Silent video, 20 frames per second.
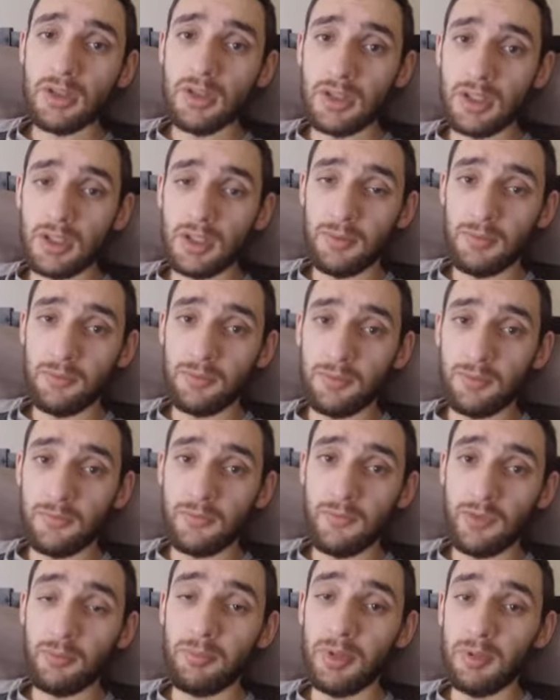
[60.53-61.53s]
uh,
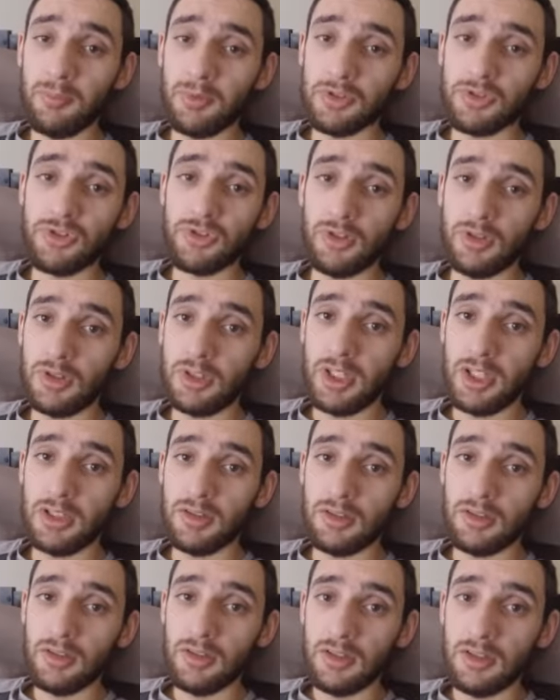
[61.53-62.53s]
for people to unite
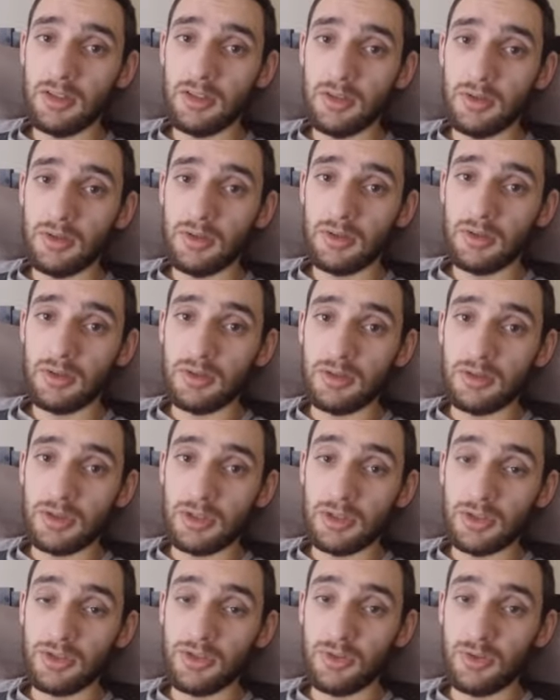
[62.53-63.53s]

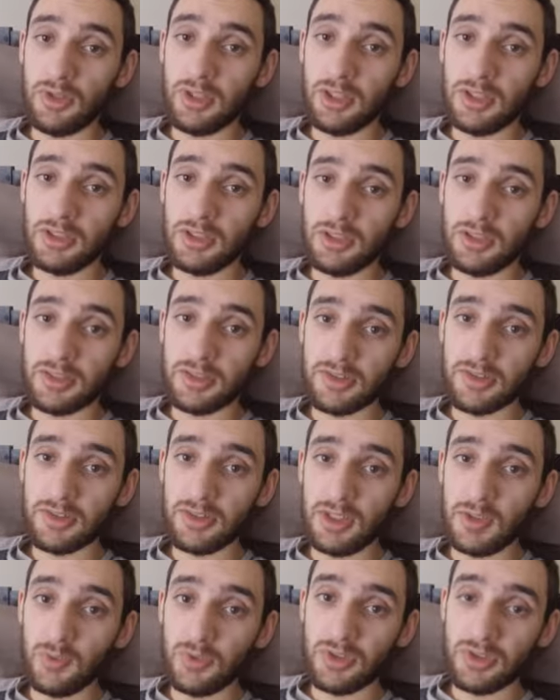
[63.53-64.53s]
uh, together
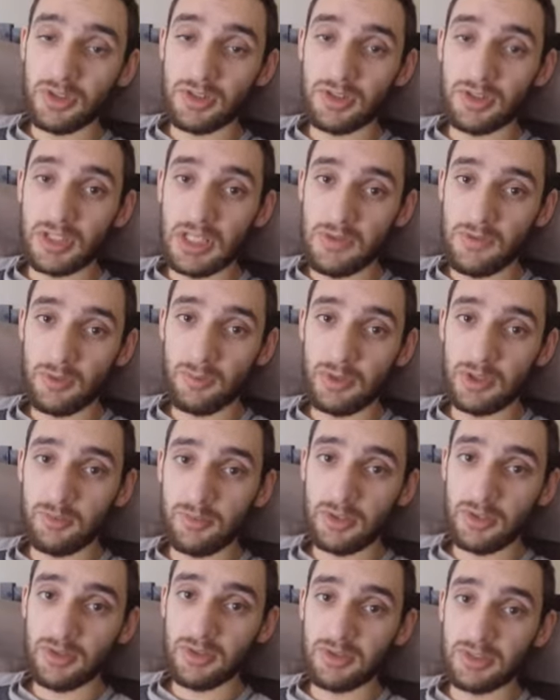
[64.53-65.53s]
stay with its government
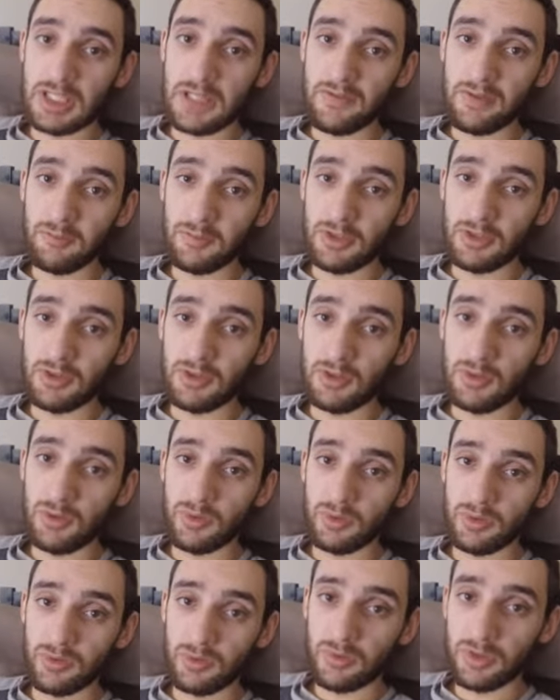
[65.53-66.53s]
because government
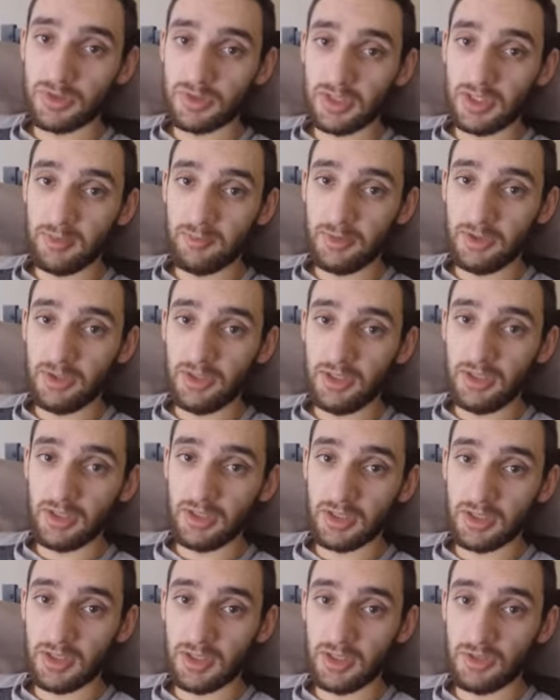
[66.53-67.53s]
knows what's happening
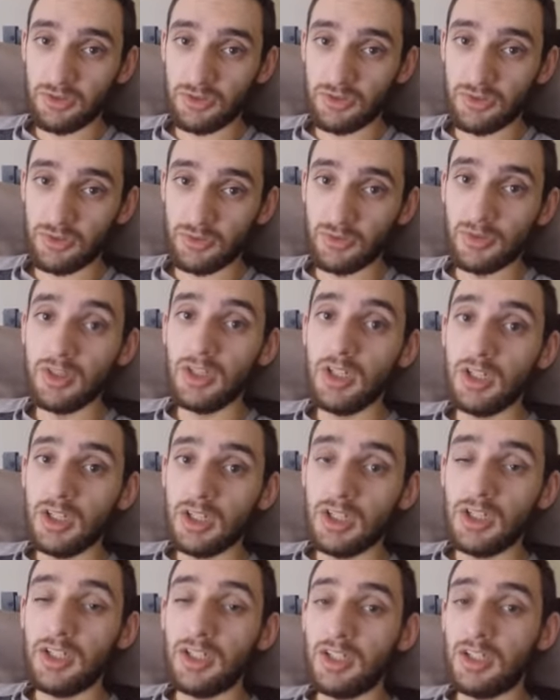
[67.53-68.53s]
and how to
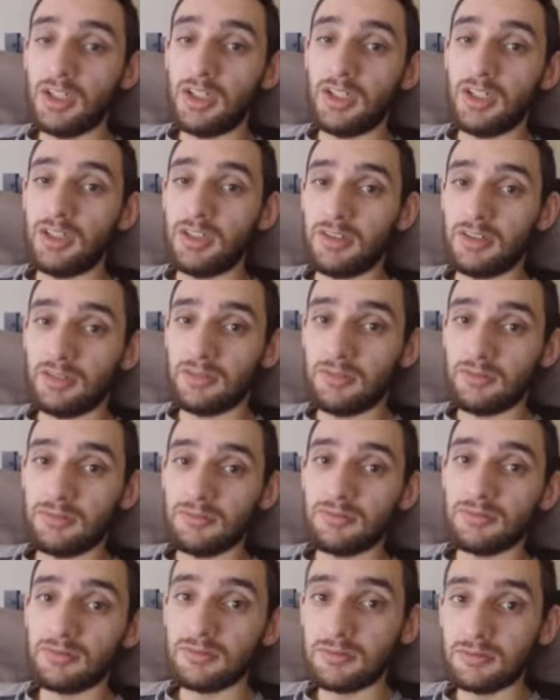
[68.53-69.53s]
uh,
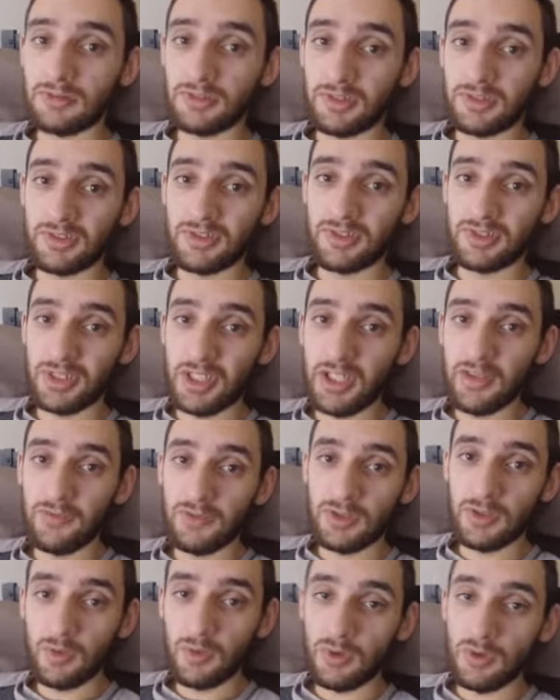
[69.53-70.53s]

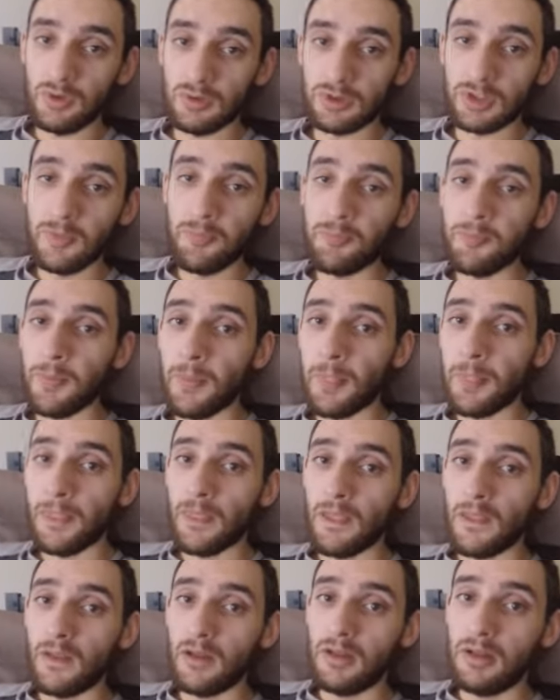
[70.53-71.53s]
save the world.
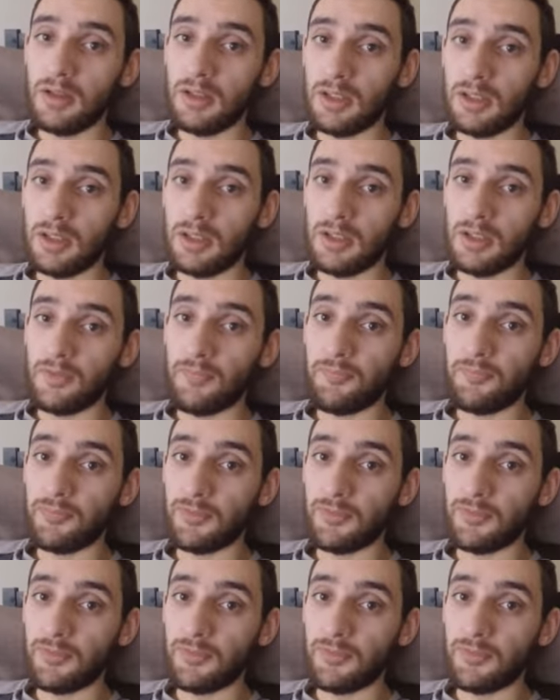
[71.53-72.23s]
Uh,